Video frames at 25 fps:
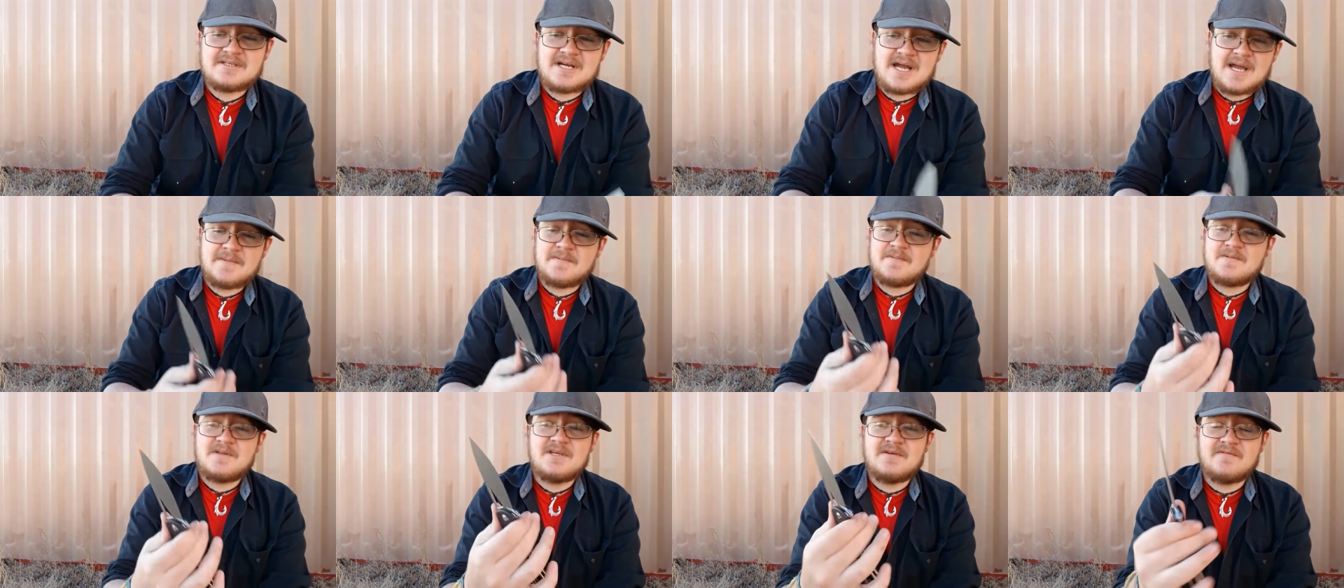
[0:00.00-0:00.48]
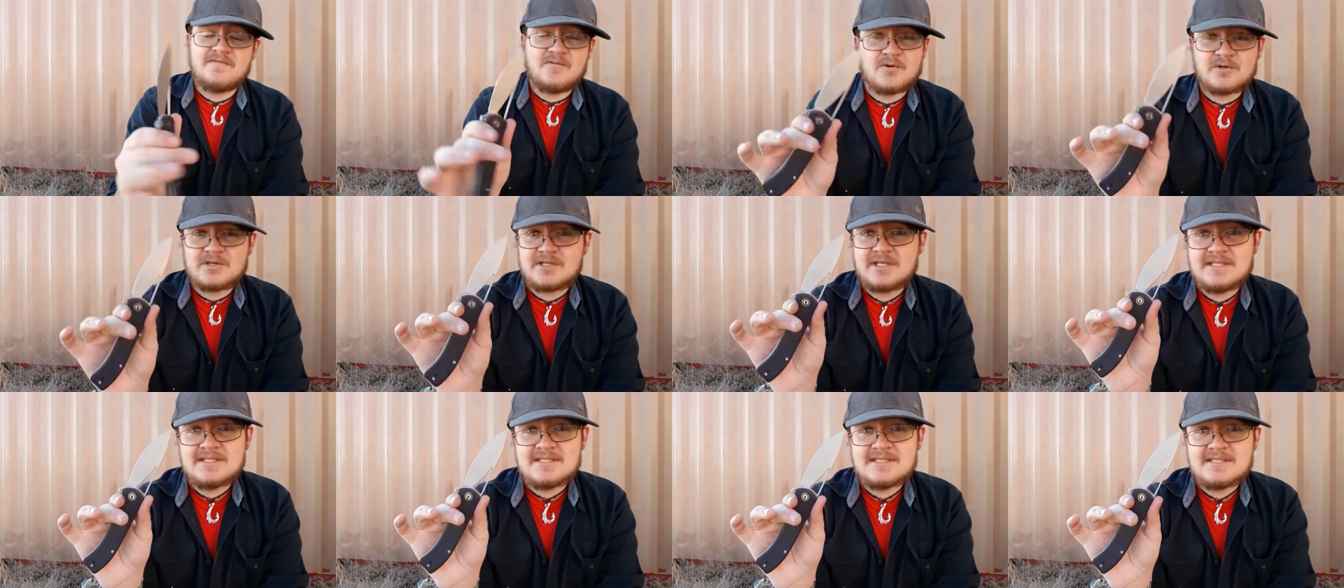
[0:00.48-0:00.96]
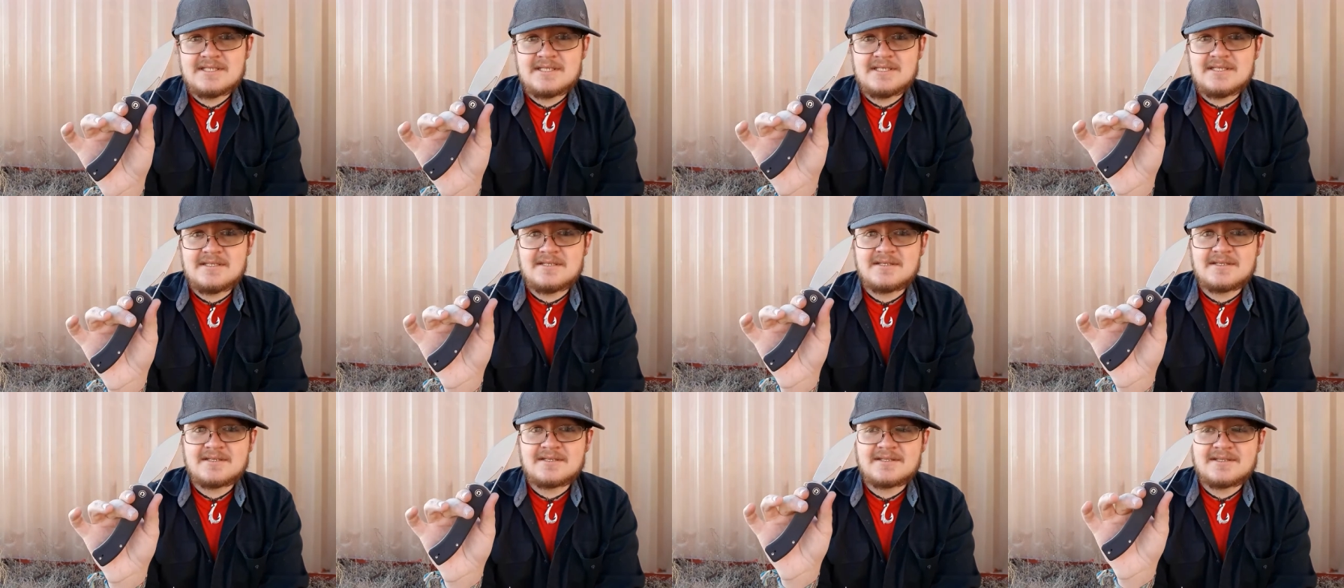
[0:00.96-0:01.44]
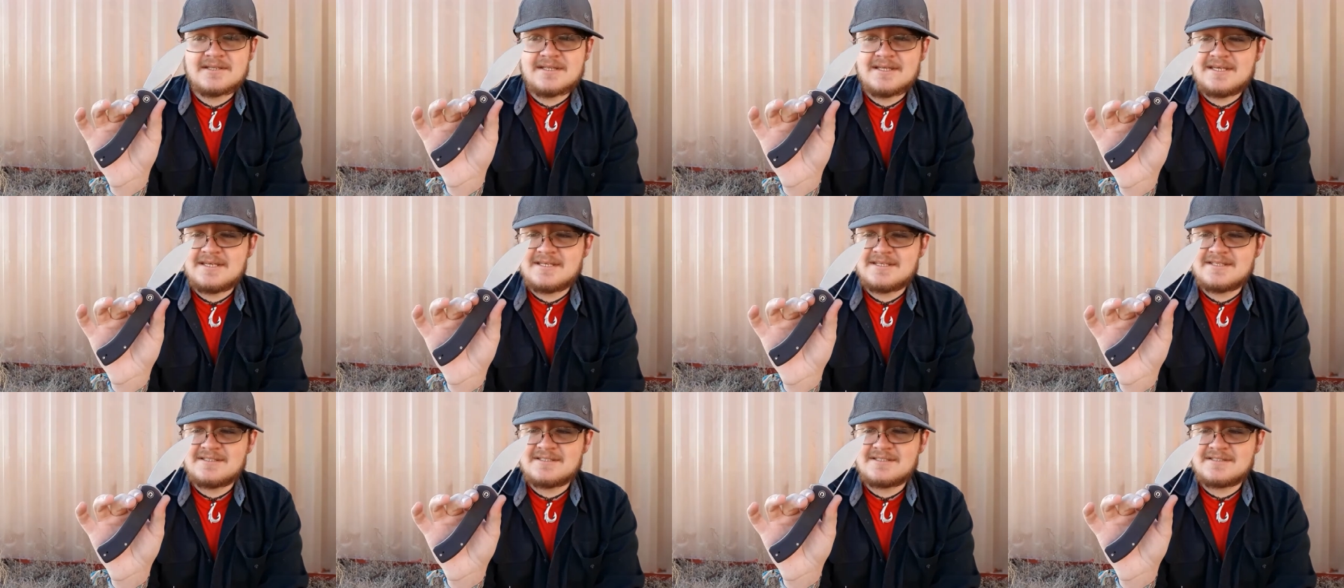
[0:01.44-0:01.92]
I think 14C
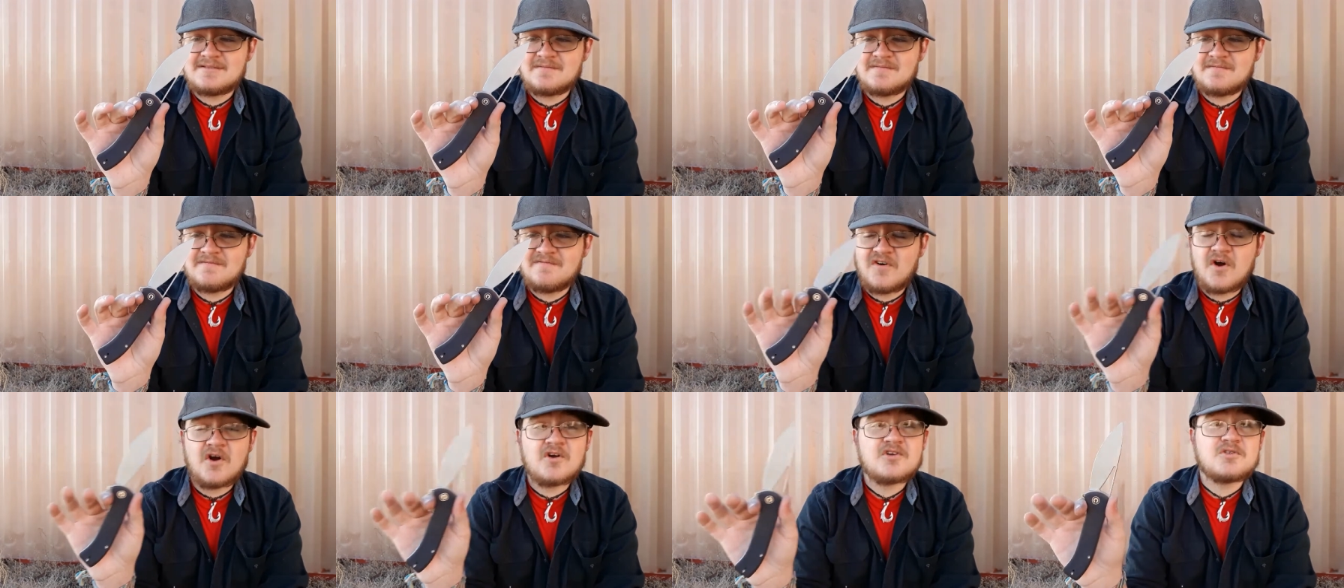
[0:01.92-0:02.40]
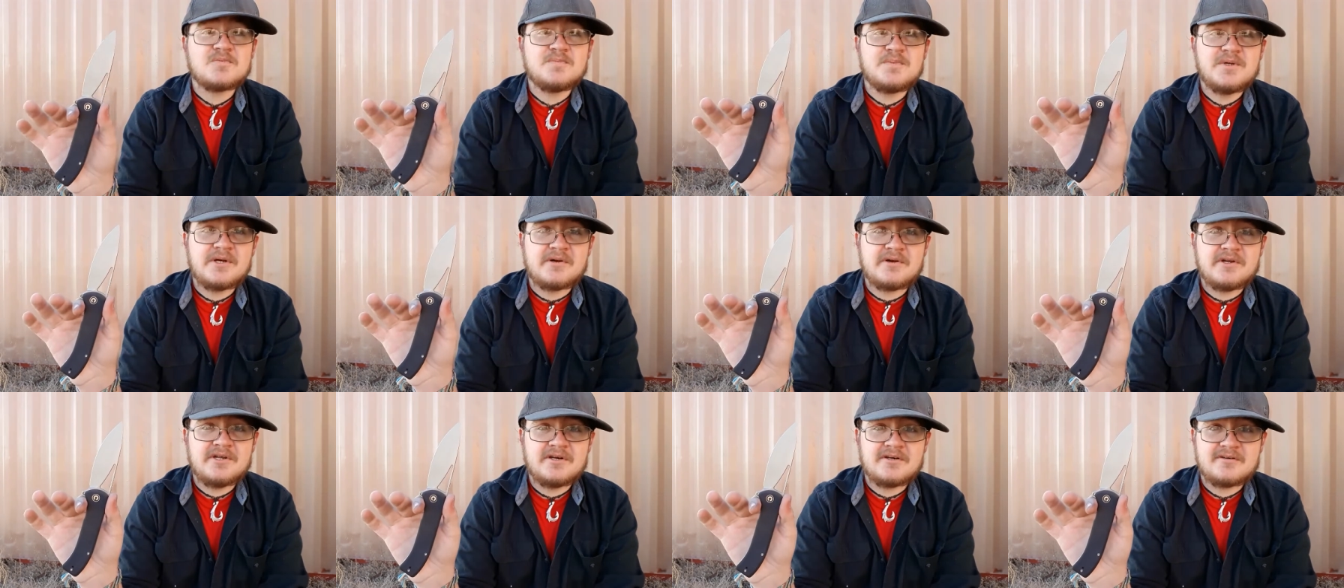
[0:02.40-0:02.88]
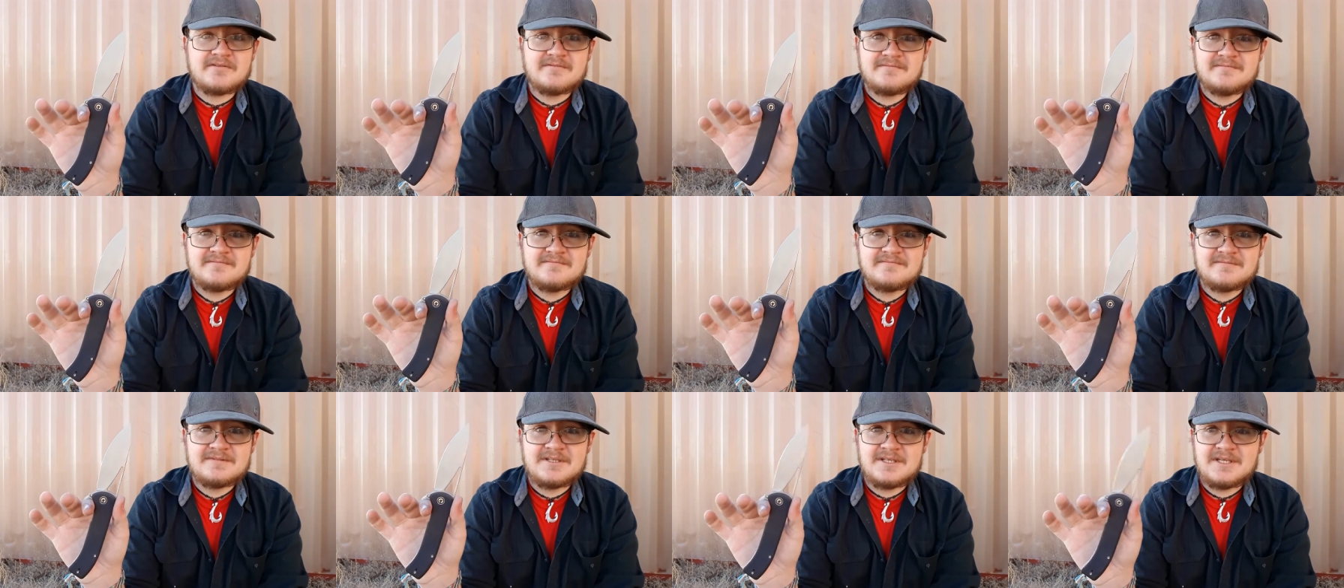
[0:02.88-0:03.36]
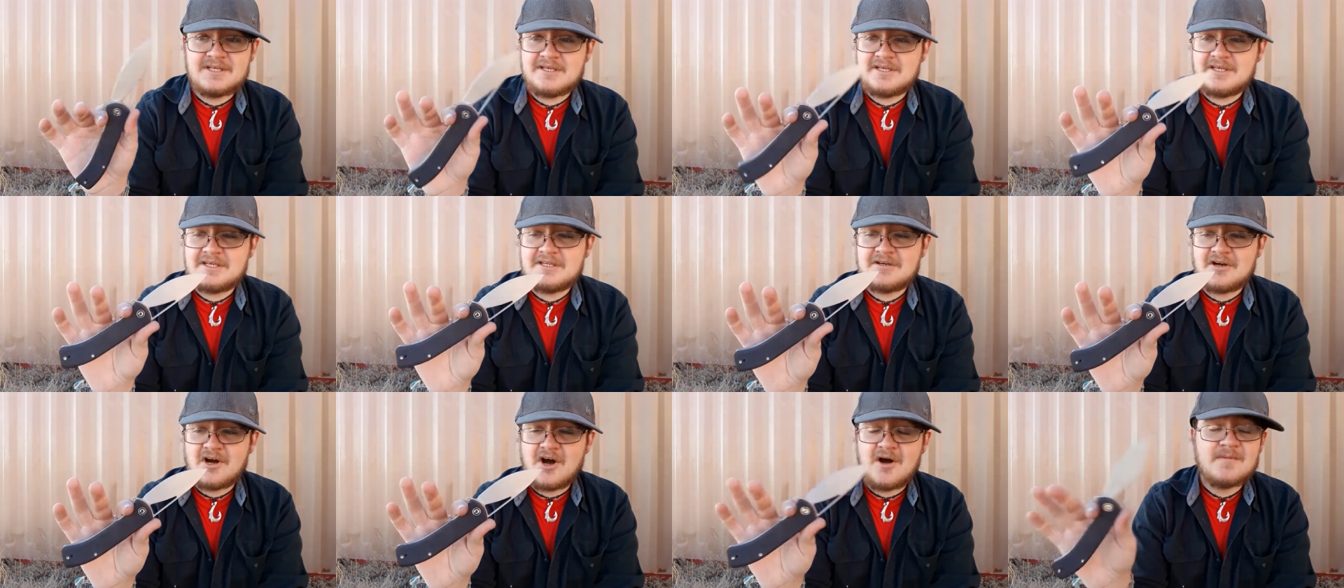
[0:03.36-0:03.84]
is far superior
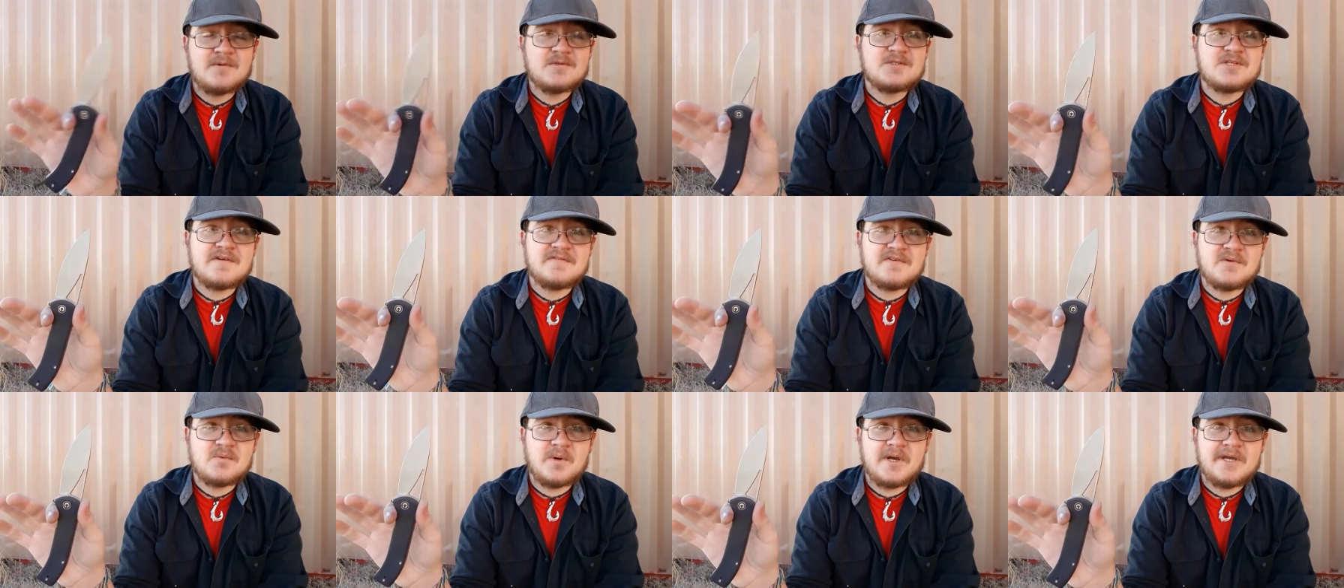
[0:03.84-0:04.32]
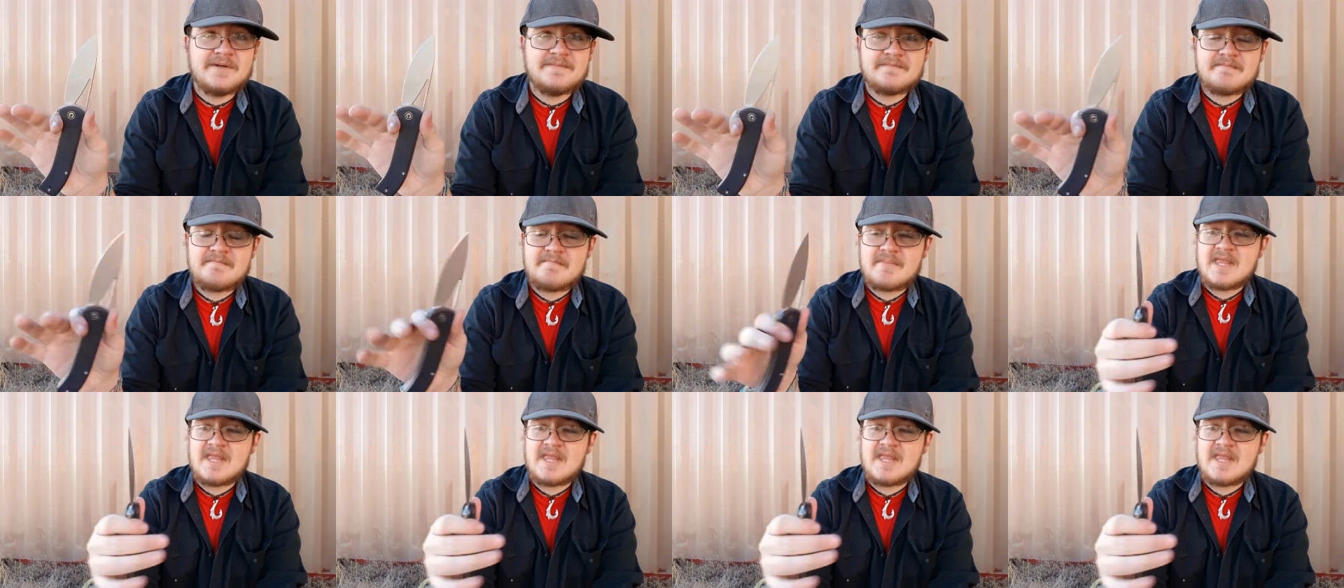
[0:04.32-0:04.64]
in almost every way.